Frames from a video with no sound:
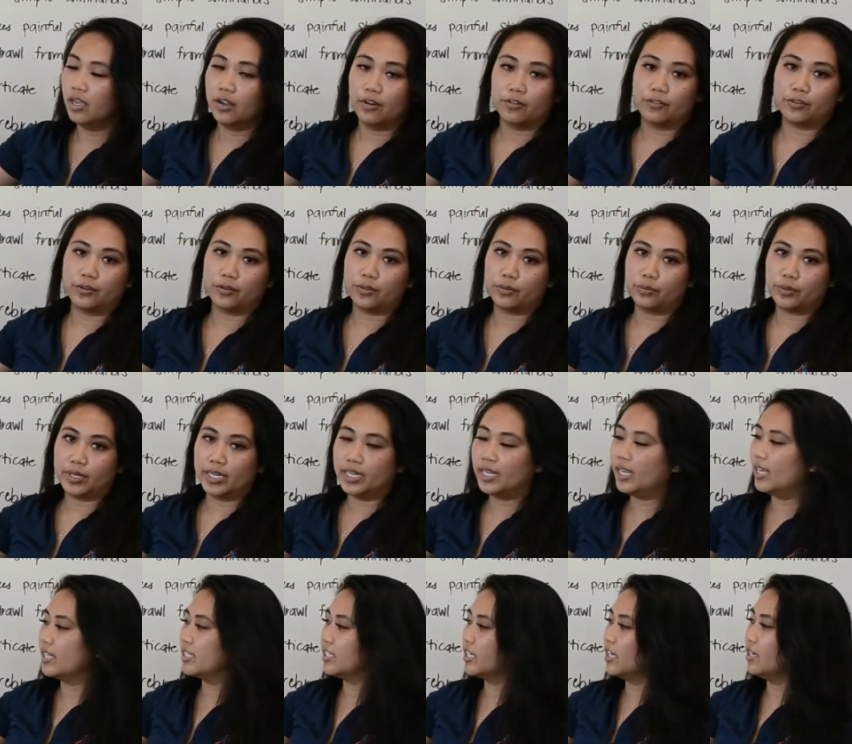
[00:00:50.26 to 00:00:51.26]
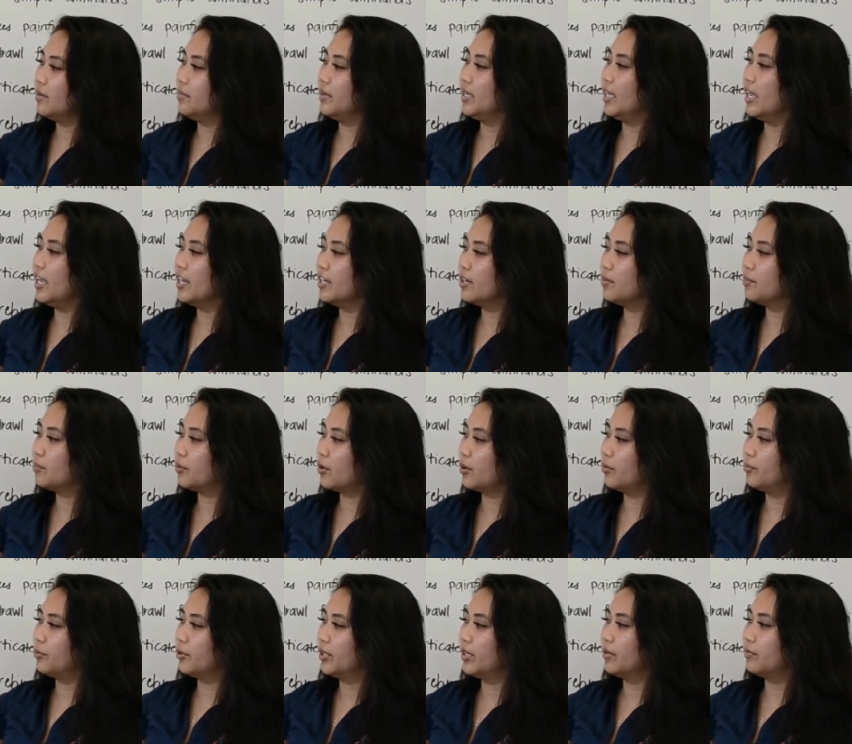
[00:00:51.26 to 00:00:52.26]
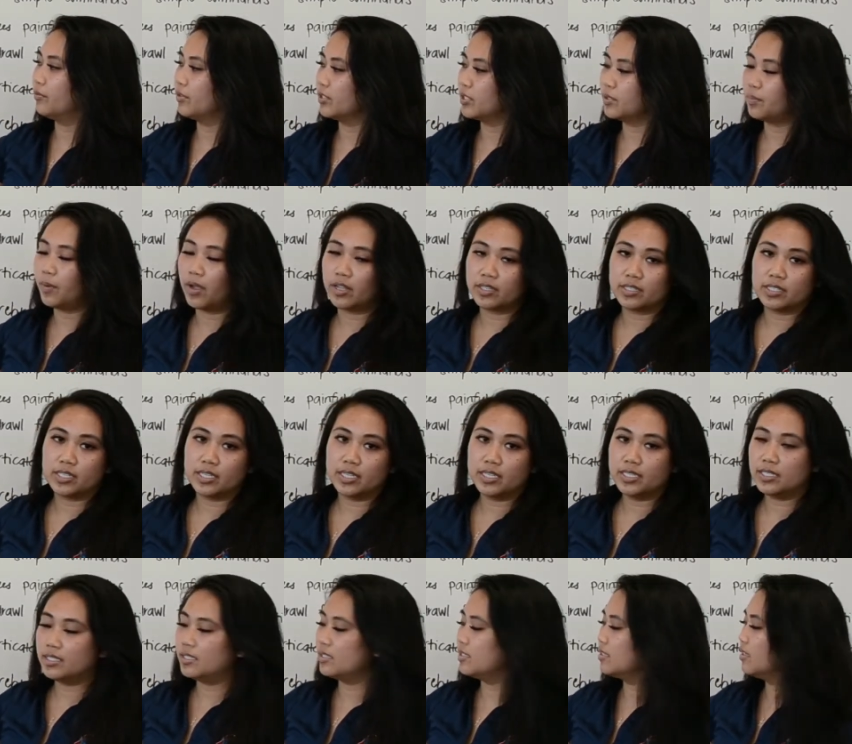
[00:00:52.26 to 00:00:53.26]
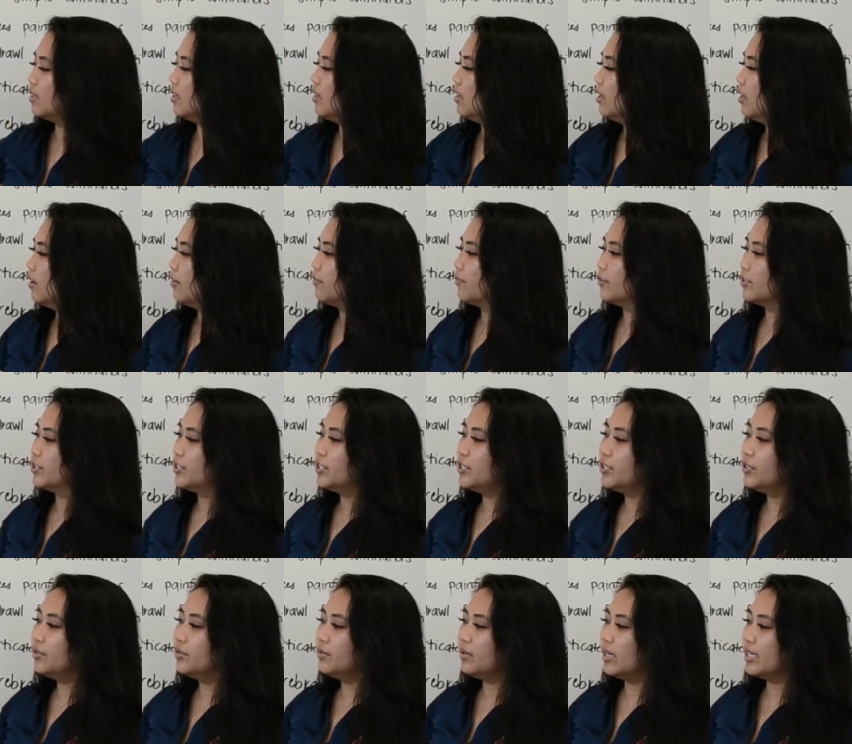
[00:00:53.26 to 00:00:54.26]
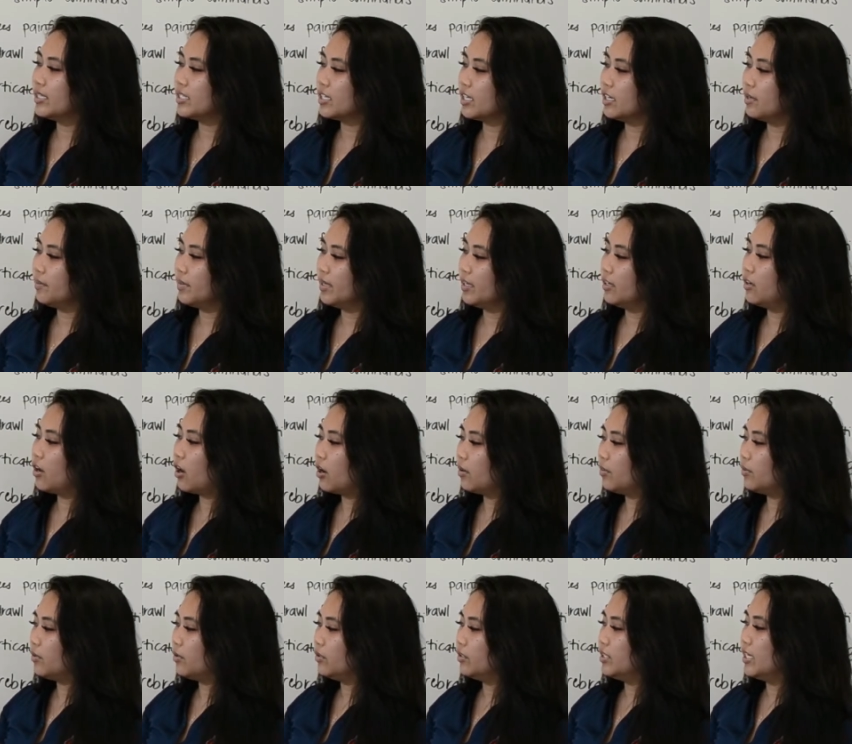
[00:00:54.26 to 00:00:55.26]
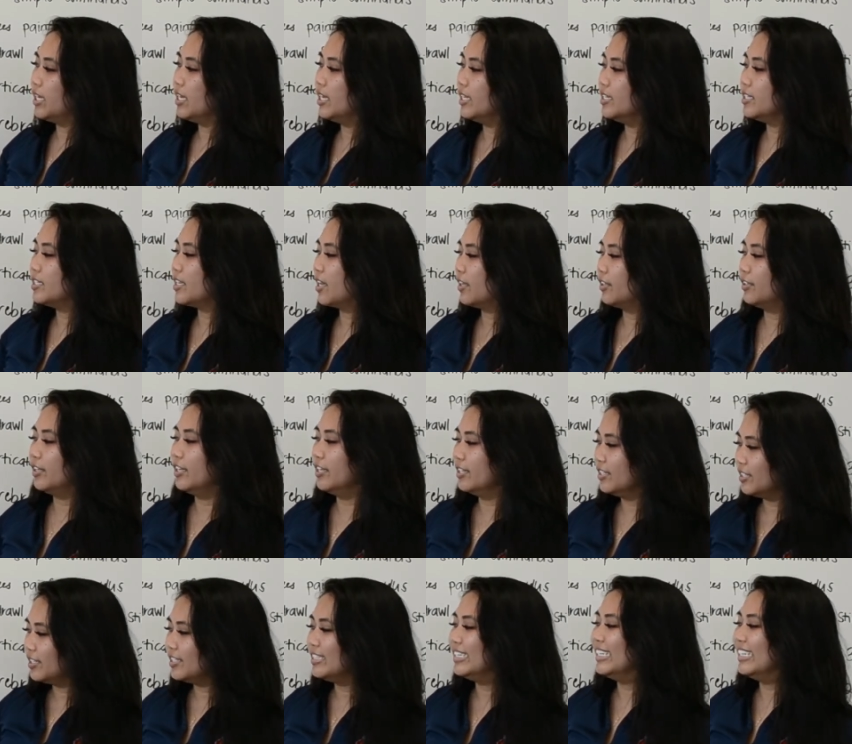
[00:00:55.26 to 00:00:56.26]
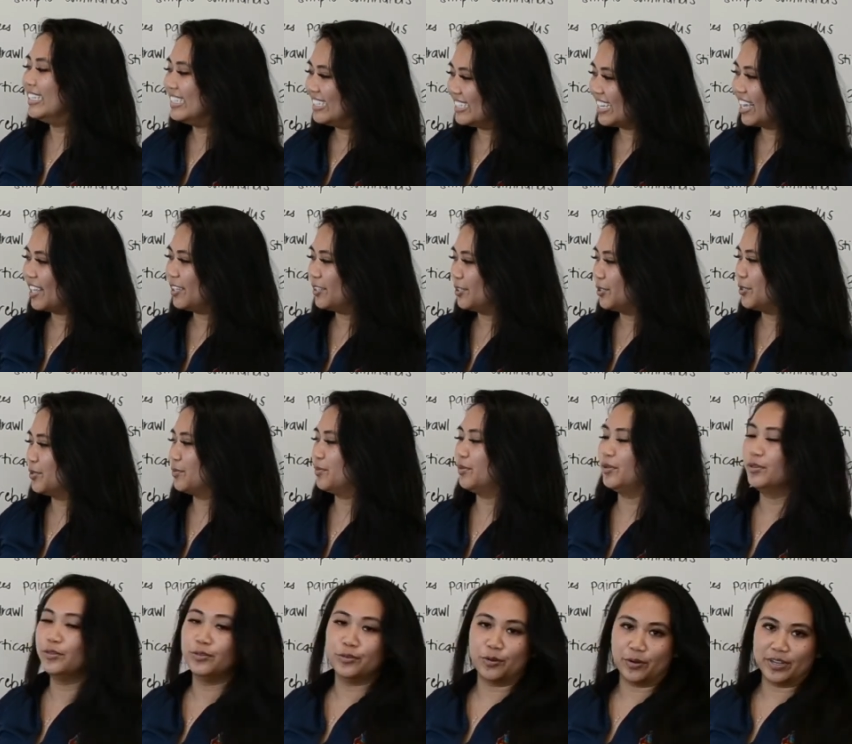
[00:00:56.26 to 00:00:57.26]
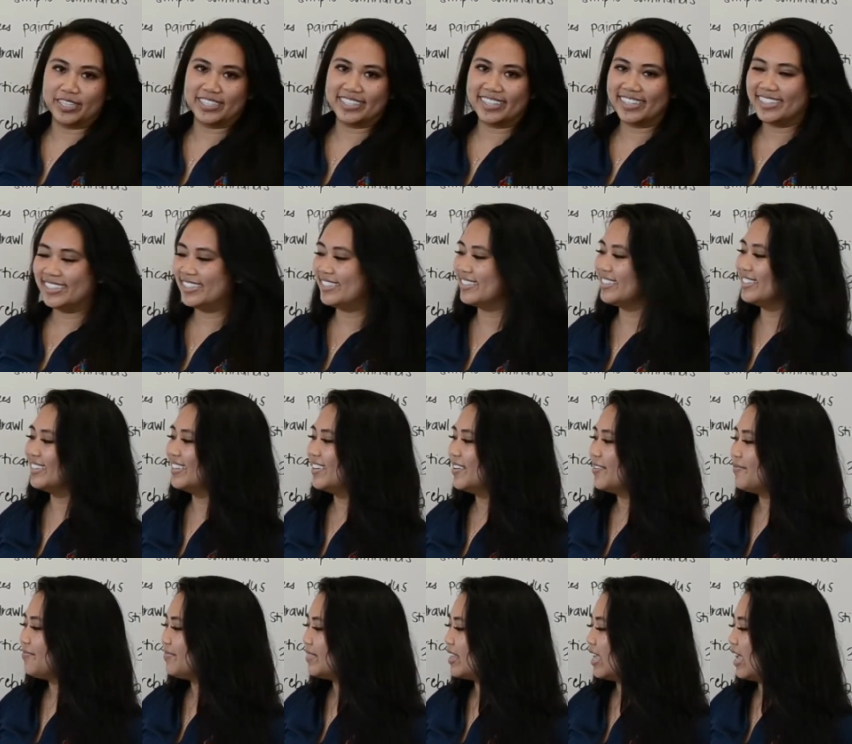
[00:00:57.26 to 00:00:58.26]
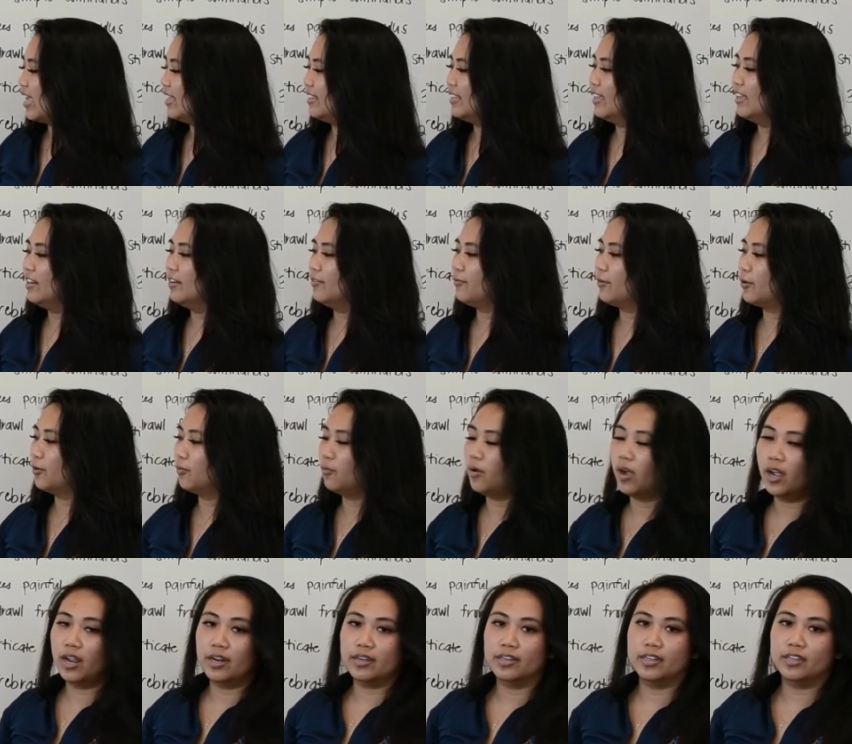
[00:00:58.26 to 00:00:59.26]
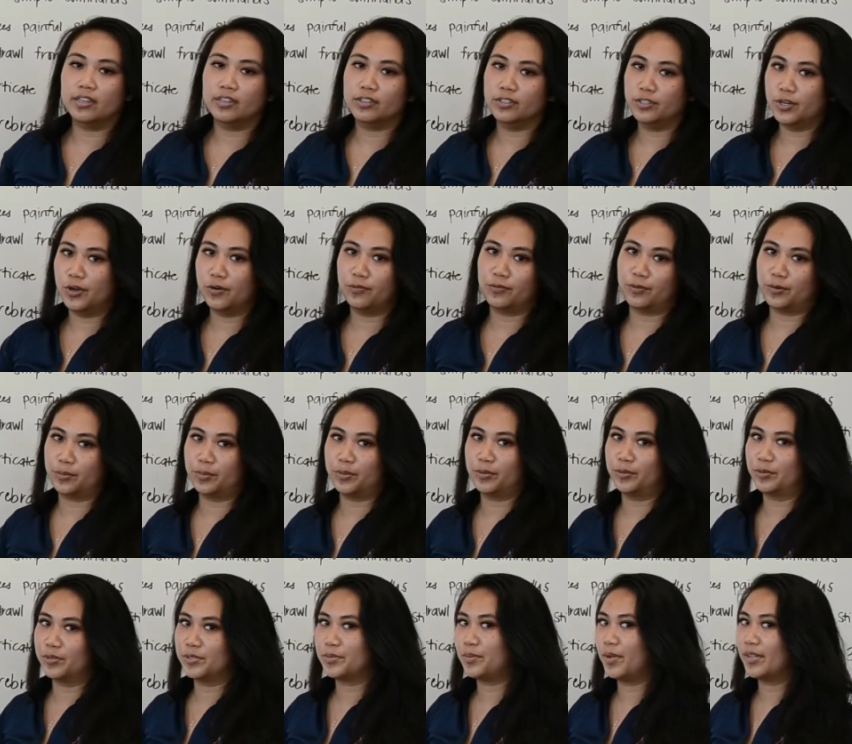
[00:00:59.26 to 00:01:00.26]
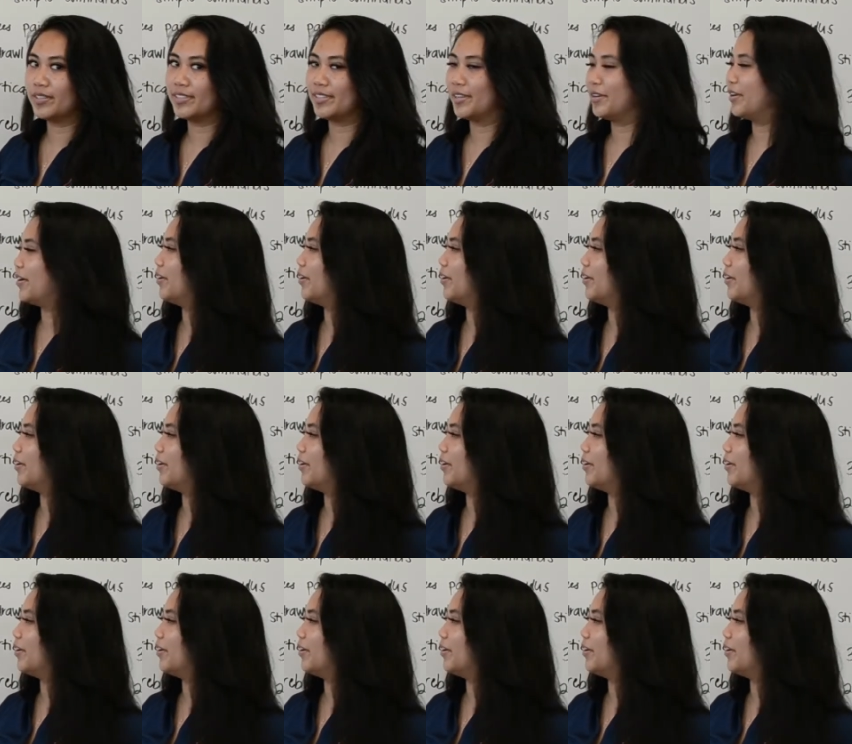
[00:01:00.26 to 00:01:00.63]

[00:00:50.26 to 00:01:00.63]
For 3, it's going to be inappropriate responses. For 2, it's going to be garbled, intelligible noises. And then for 1, no verbal response at